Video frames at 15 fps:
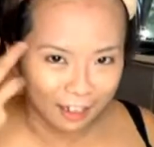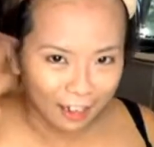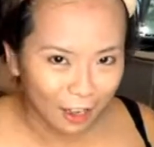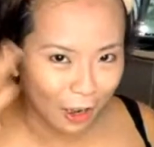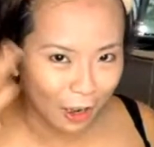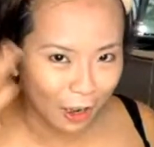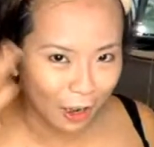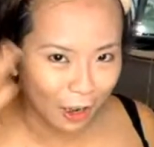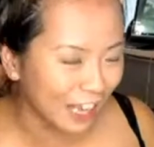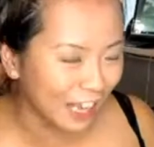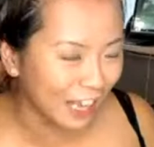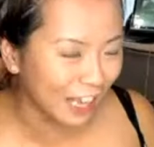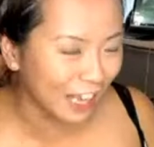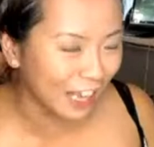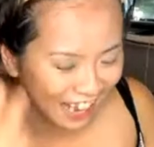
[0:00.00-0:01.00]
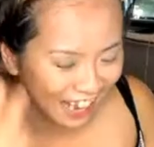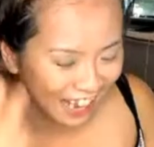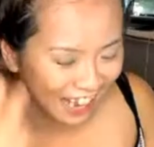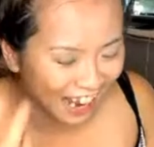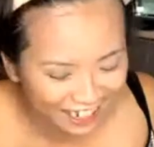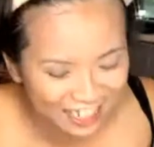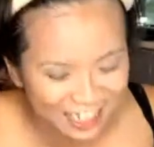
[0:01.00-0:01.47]
a lot of the
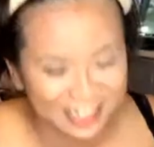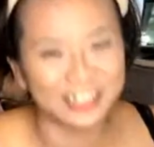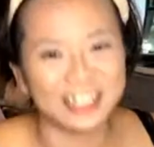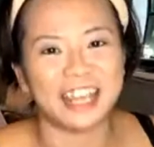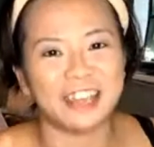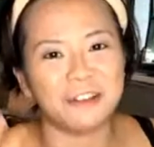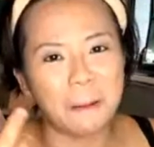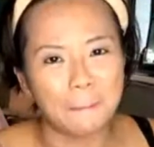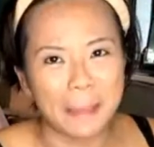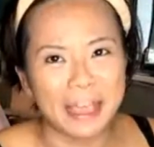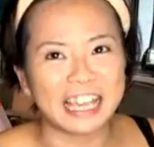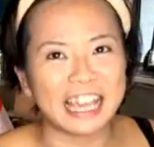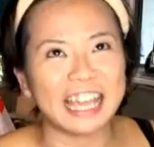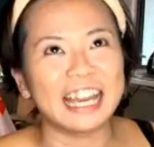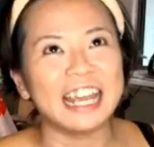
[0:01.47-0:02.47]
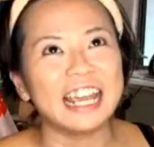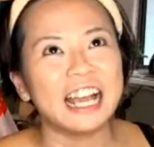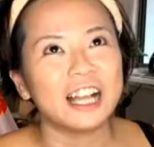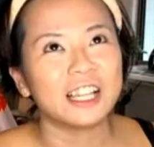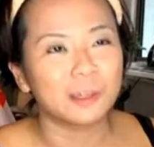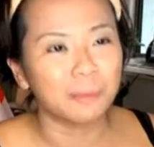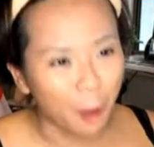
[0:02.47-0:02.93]
darker color so that you will make it
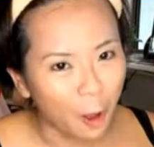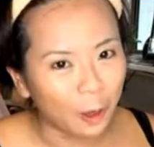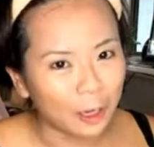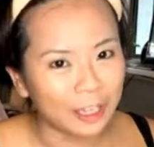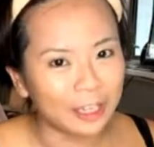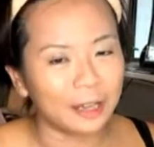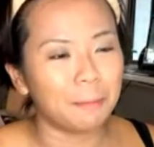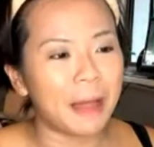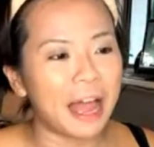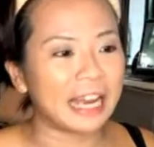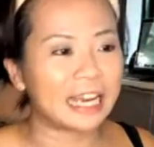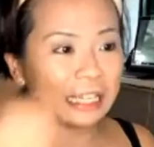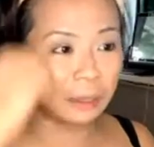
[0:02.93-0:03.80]
smaller, but